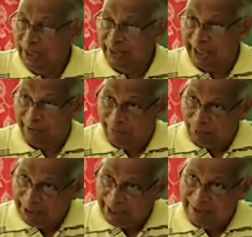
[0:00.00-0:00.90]
Therefore,
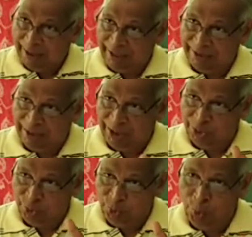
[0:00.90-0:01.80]
that is the reason these
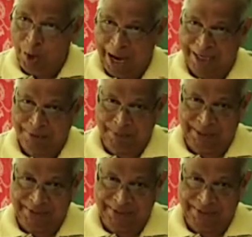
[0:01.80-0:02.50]
two aspects